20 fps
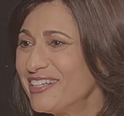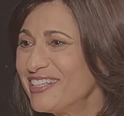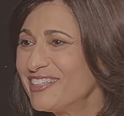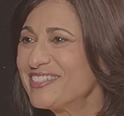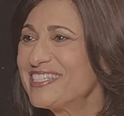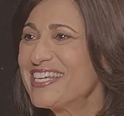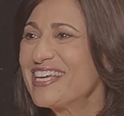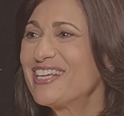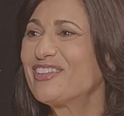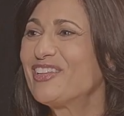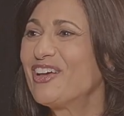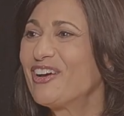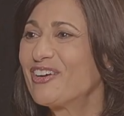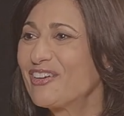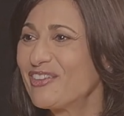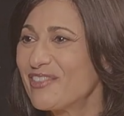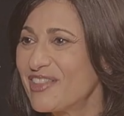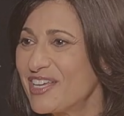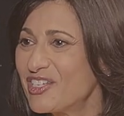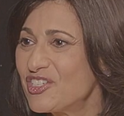It'll take
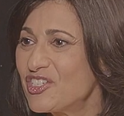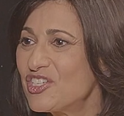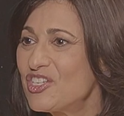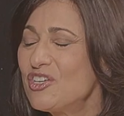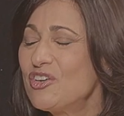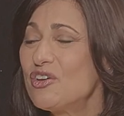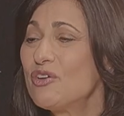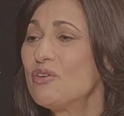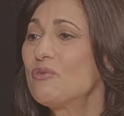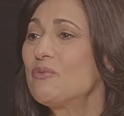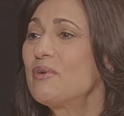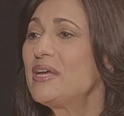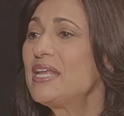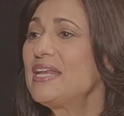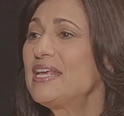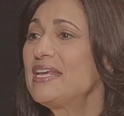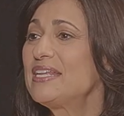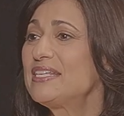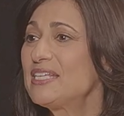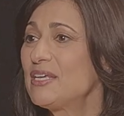longer than two. We
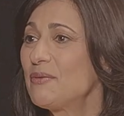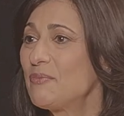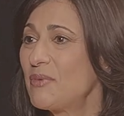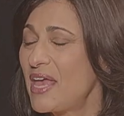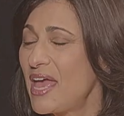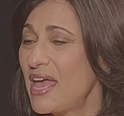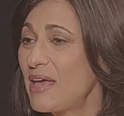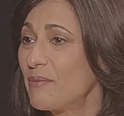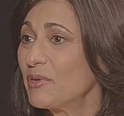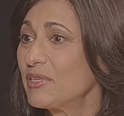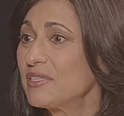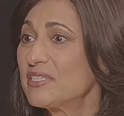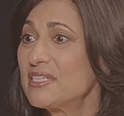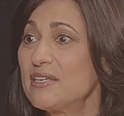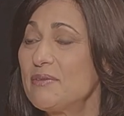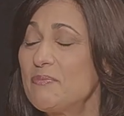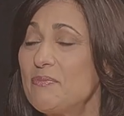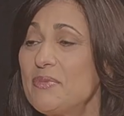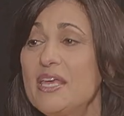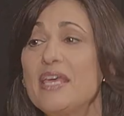need to be able
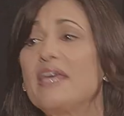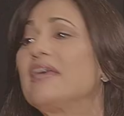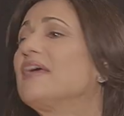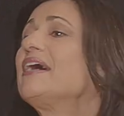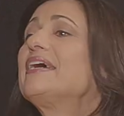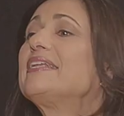to be